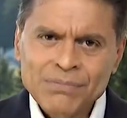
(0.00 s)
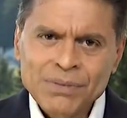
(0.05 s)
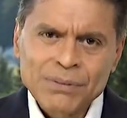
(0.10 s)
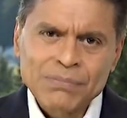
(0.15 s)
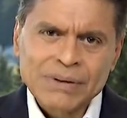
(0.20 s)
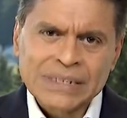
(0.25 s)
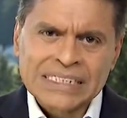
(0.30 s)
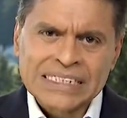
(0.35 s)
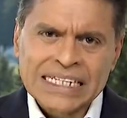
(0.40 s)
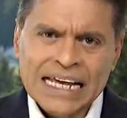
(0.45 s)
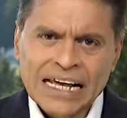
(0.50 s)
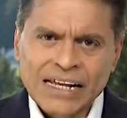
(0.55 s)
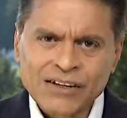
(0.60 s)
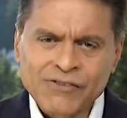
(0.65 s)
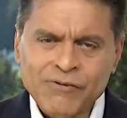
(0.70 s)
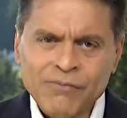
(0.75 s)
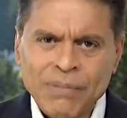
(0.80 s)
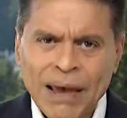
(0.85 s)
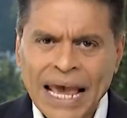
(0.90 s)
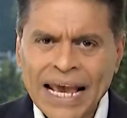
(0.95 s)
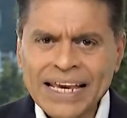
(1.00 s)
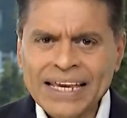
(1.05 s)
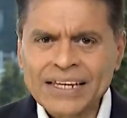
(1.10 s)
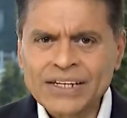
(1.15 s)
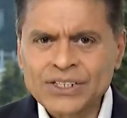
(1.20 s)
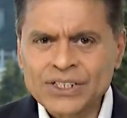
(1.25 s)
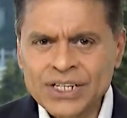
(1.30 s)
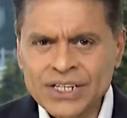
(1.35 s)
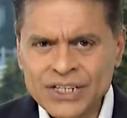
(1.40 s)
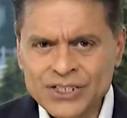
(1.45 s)
People delved back
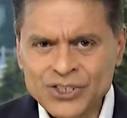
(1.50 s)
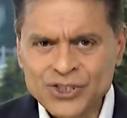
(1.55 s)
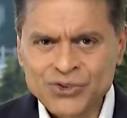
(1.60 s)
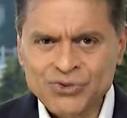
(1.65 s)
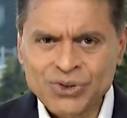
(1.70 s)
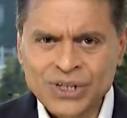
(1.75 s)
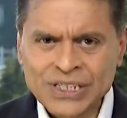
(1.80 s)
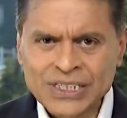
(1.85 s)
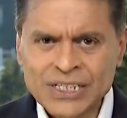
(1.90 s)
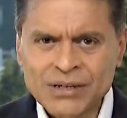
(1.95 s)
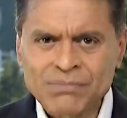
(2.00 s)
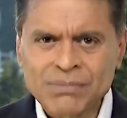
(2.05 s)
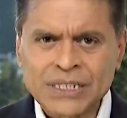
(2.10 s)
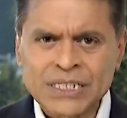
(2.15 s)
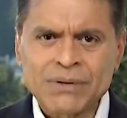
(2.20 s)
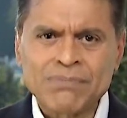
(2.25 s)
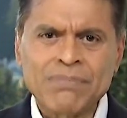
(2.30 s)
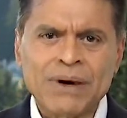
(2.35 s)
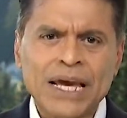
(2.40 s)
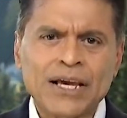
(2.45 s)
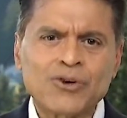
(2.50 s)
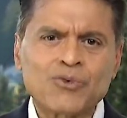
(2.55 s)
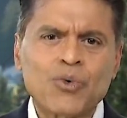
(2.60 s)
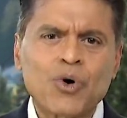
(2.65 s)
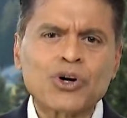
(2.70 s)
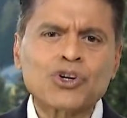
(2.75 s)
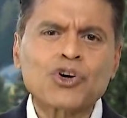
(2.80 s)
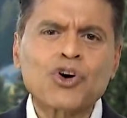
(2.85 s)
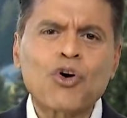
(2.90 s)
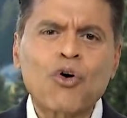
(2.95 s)
into history to debate
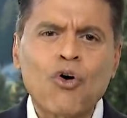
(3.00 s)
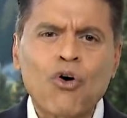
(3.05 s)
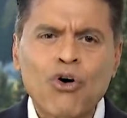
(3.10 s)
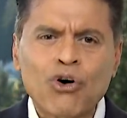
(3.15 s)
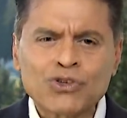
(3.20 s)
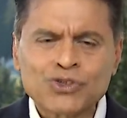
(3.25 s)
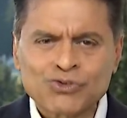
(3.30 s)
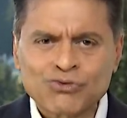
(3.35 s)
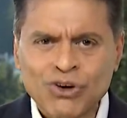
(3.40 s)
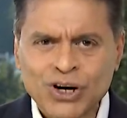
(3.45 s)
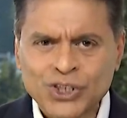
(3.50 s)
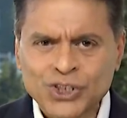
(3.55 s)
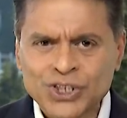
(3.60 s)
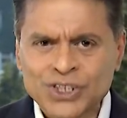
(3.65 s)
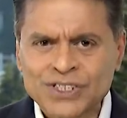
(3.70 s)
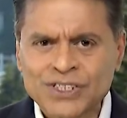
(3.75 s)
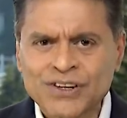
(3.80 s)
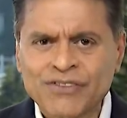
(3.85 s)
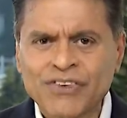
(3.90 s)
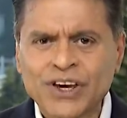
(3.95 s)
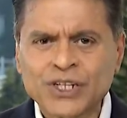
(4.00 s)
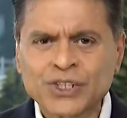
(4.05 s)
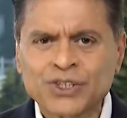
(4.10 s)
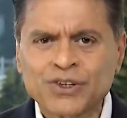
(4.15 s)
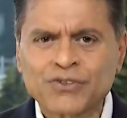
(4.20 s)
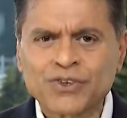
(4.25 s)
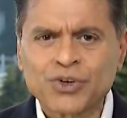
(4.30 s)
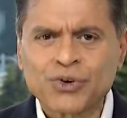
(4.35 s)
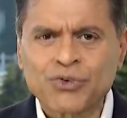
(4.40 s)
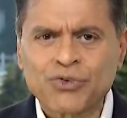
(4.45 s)
what caused Russia's invasion
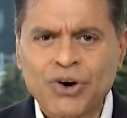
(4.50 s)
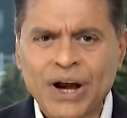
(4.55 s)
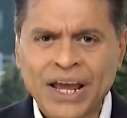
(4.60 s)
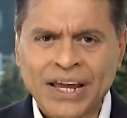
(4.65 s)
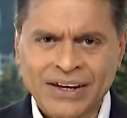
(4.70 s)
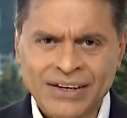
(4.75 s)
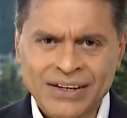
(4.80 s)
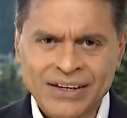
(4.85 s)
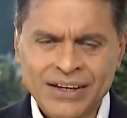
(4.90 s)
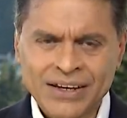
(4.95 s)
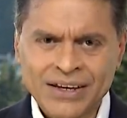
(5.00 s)
of Ukraine.